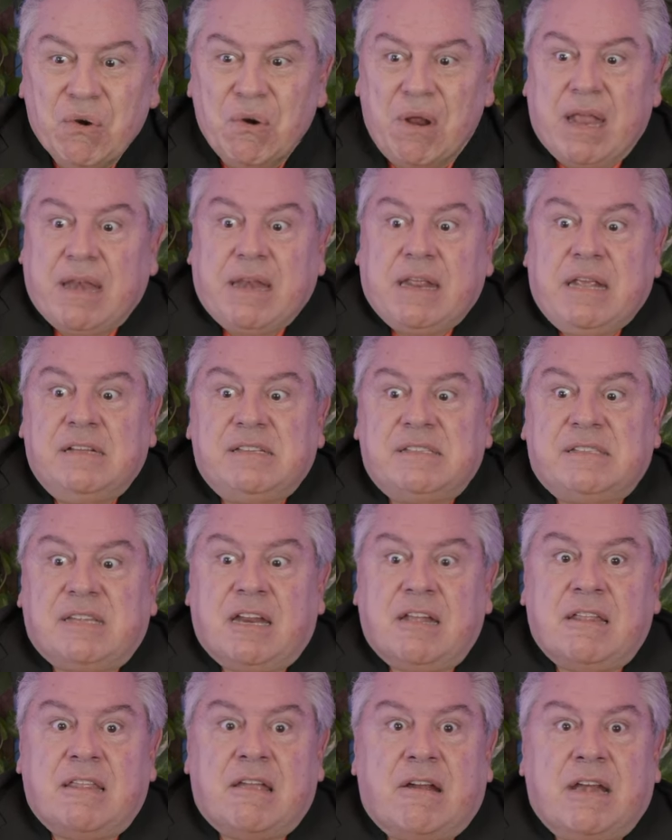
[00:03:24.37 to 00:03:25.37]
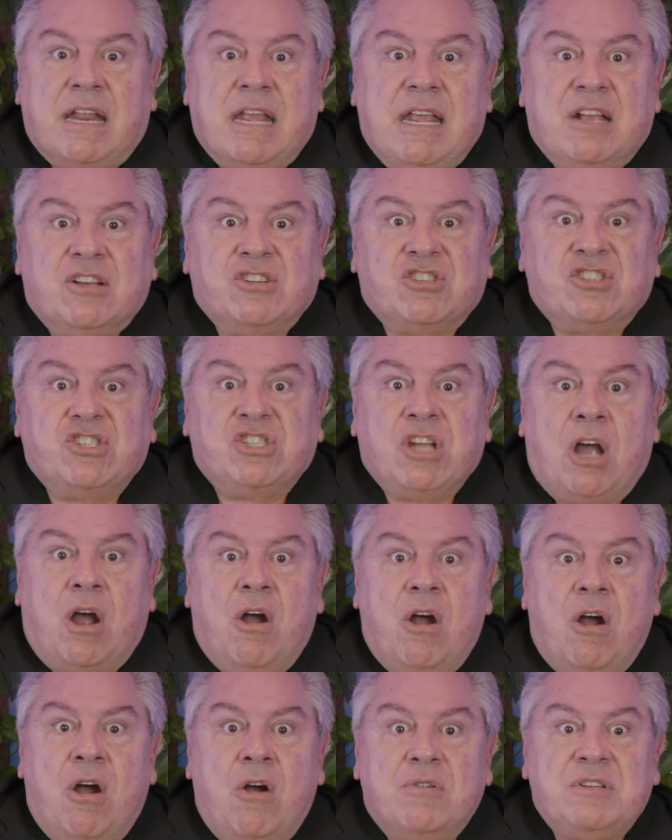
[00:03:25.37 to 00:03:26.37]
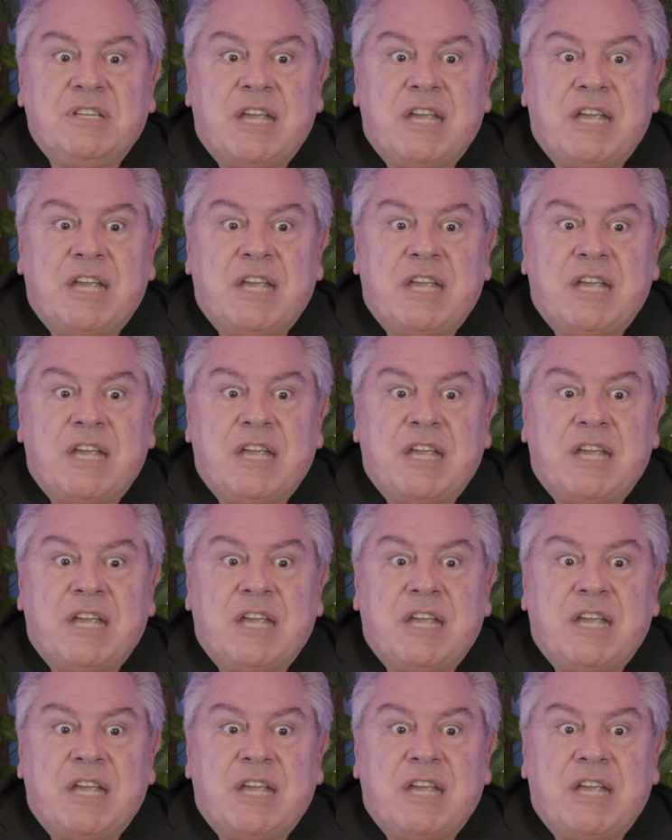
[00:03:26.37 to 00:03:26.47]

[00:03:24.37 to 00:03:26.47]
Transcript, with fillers: And he's sitting there and he is so